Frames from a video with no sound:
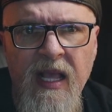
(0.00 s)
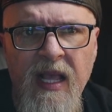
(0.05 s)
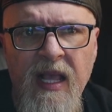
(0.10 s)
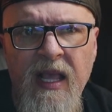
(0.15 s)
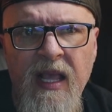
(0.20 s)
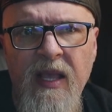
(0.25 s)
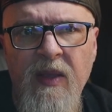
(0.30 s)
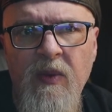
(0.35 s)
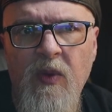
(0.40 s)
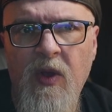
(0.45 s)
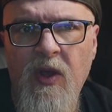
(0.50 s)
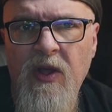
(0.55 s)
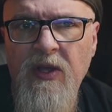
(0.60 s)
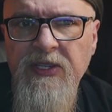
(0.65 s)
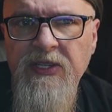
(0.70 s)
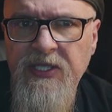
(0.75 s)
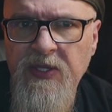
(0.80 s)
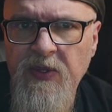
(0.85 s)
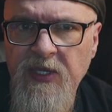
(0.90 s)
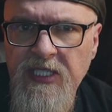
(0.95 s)
It will
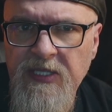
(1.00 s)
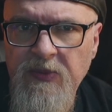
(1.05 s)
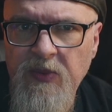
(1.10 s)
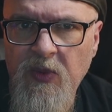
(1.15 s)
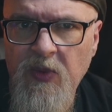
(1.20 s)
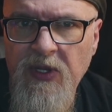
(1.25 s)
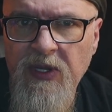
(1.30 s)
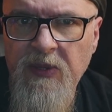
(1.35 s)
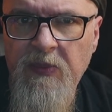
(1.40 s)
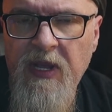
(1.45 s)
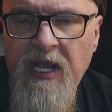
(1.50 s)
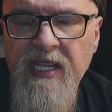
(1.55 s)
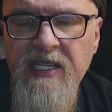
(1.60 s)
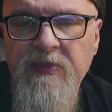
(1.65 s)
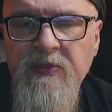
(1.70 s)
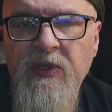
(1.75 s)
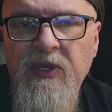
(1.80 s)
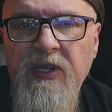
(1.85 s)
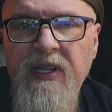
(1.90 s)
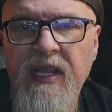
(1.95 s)
also explore the
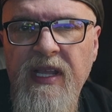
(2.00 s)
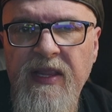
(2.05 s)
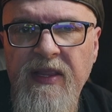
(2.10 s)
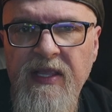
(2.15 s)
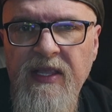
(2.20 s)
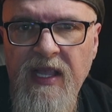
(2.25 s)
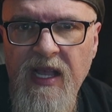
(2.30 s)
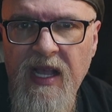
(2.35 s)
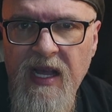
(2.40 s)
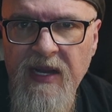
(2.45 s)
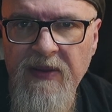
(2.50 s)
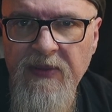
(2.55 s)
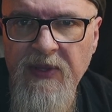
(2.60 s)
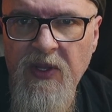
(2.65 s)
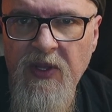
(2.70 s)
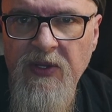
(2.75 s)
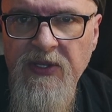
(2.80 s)
possibility that the God of the Old